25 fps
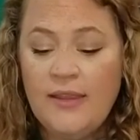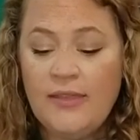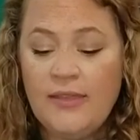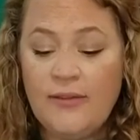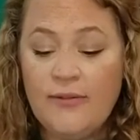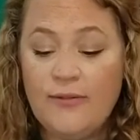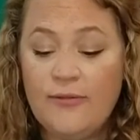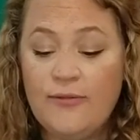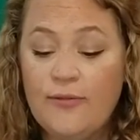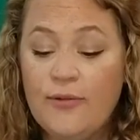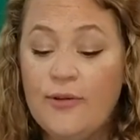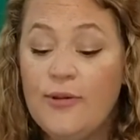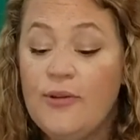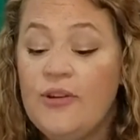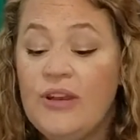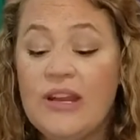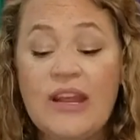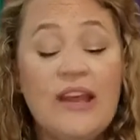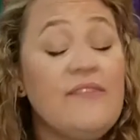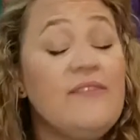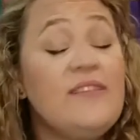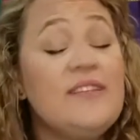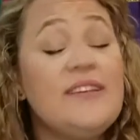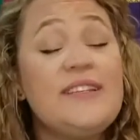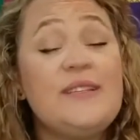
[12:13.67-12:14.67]
The fruit
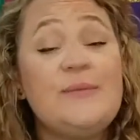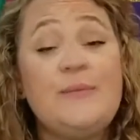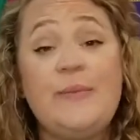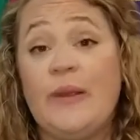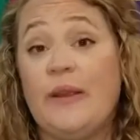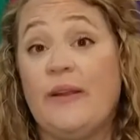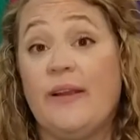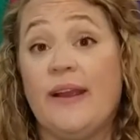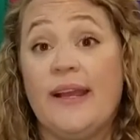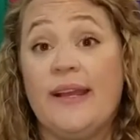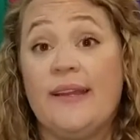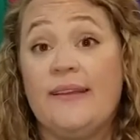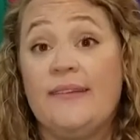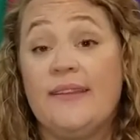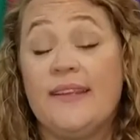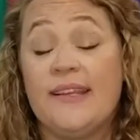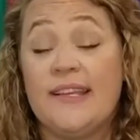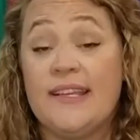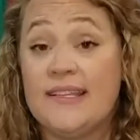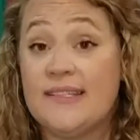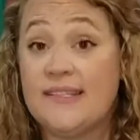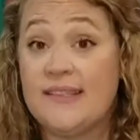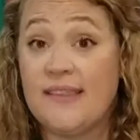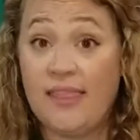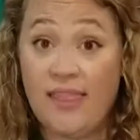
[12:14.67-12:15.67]
of the Spirit
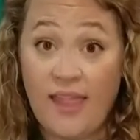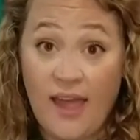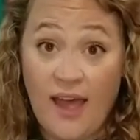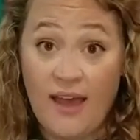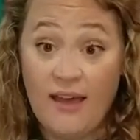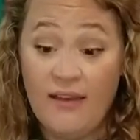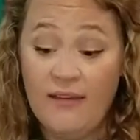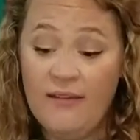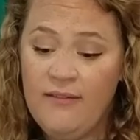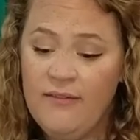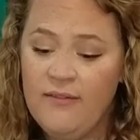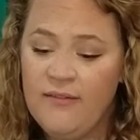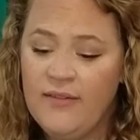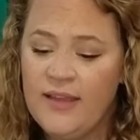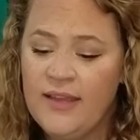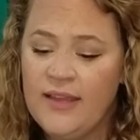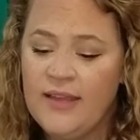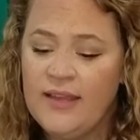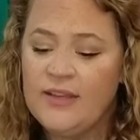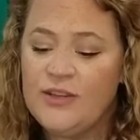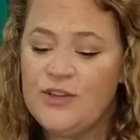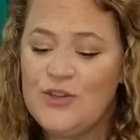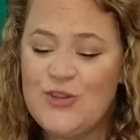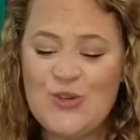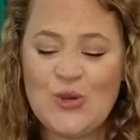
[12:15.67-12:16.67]
is love,
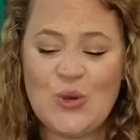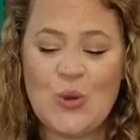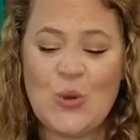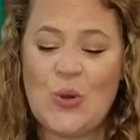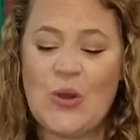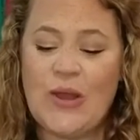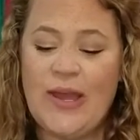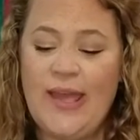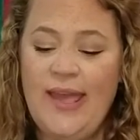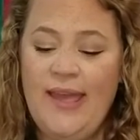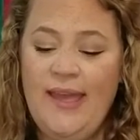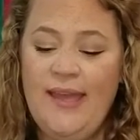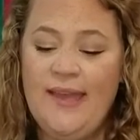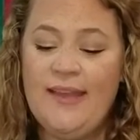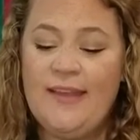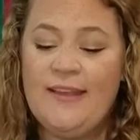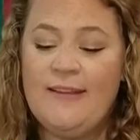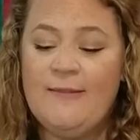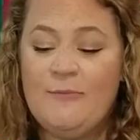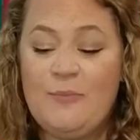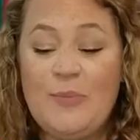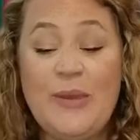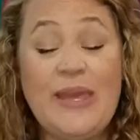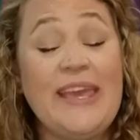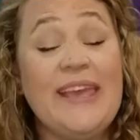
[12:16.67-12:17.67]
joy,
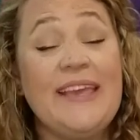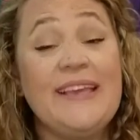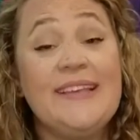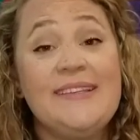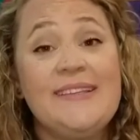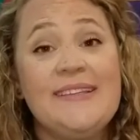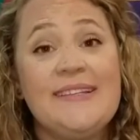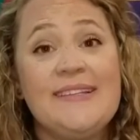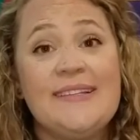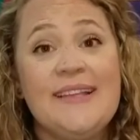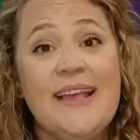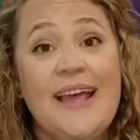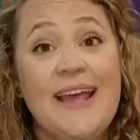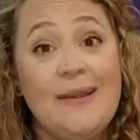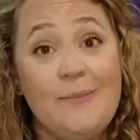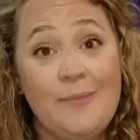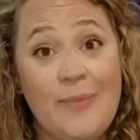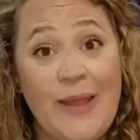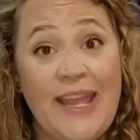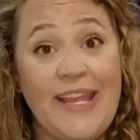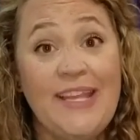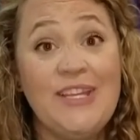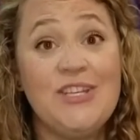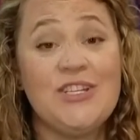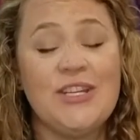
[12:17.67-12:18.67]
peace, and
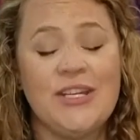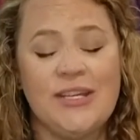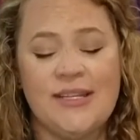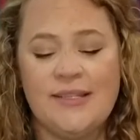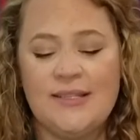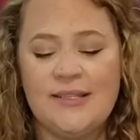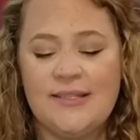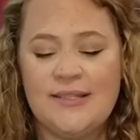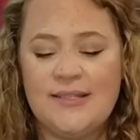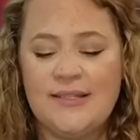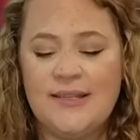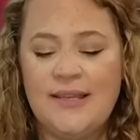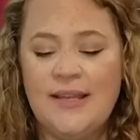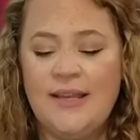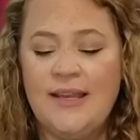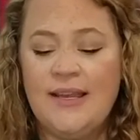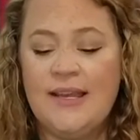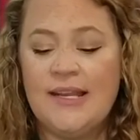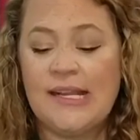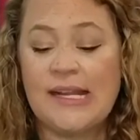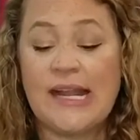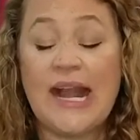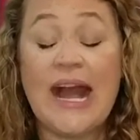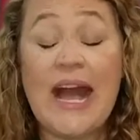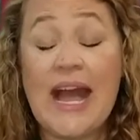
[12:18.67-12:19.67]
patience,
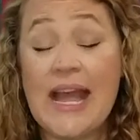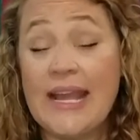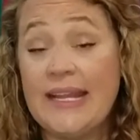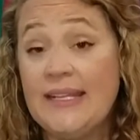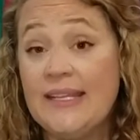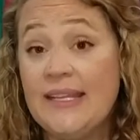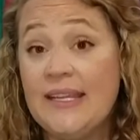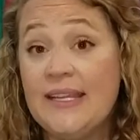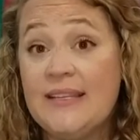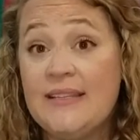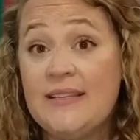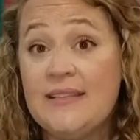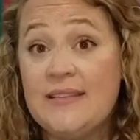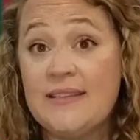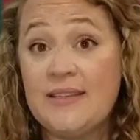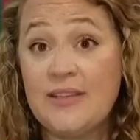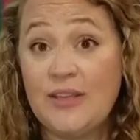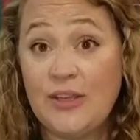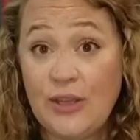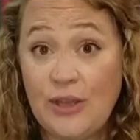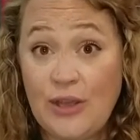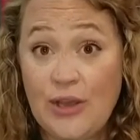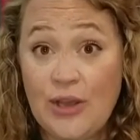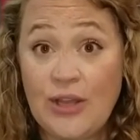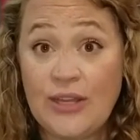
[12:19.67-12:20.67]
kindness,
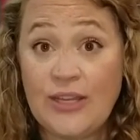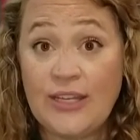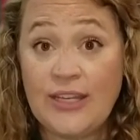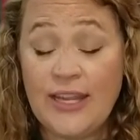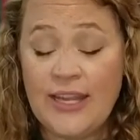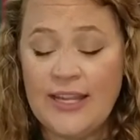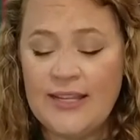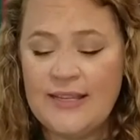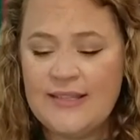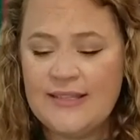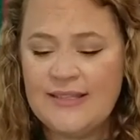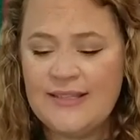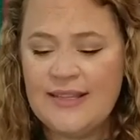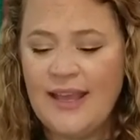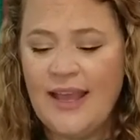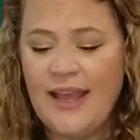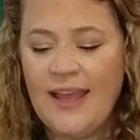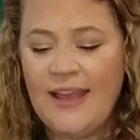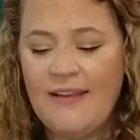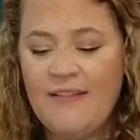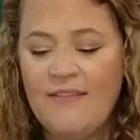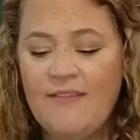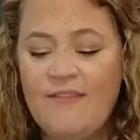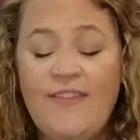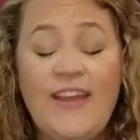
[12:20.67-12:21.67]
goodness,
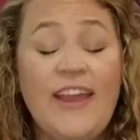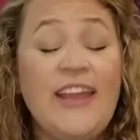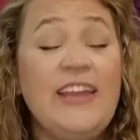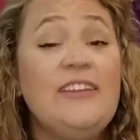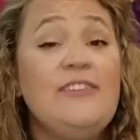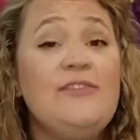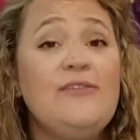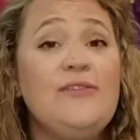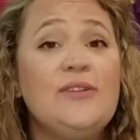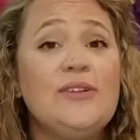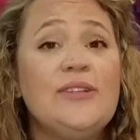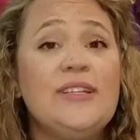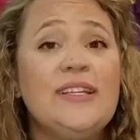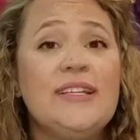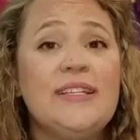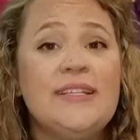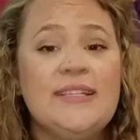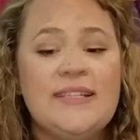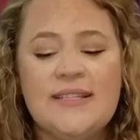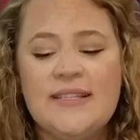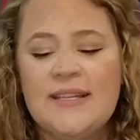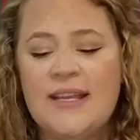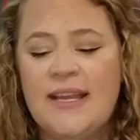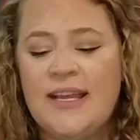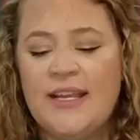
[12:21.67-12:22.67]

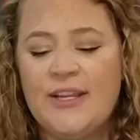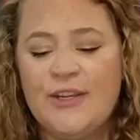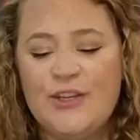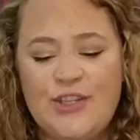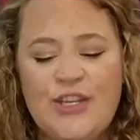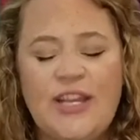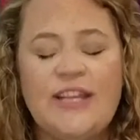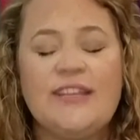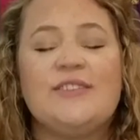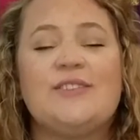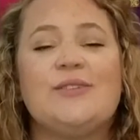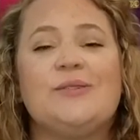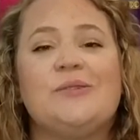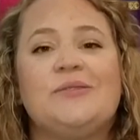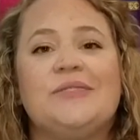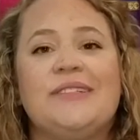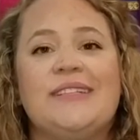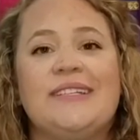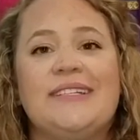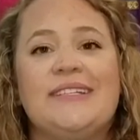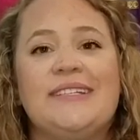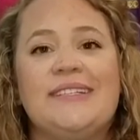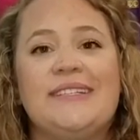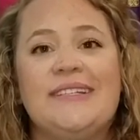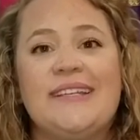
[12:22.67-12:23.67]
faithfulness,
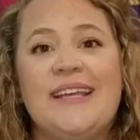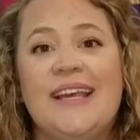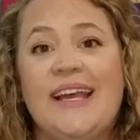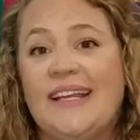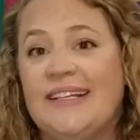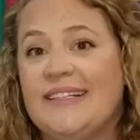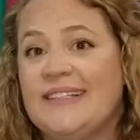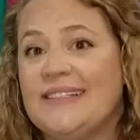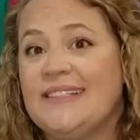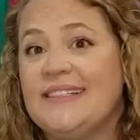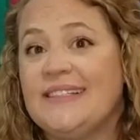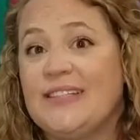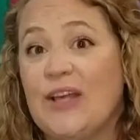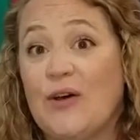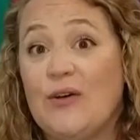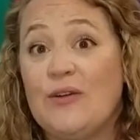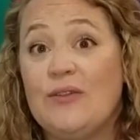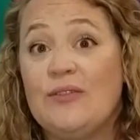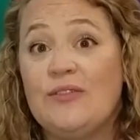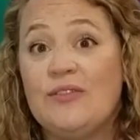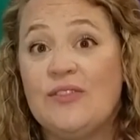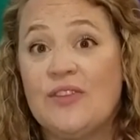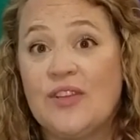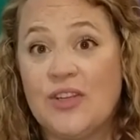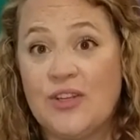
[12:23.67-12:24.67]
gentleness, and
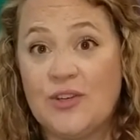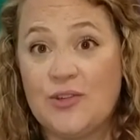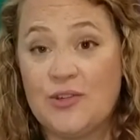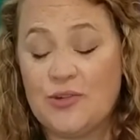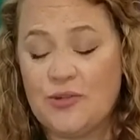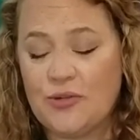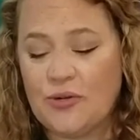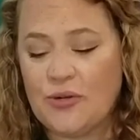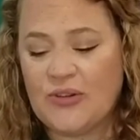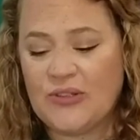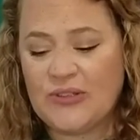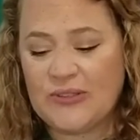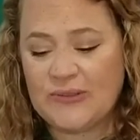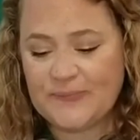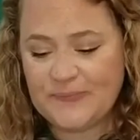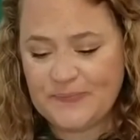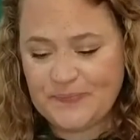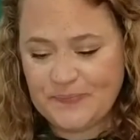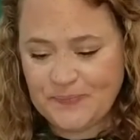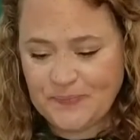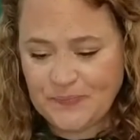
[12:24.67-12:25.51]
self-control.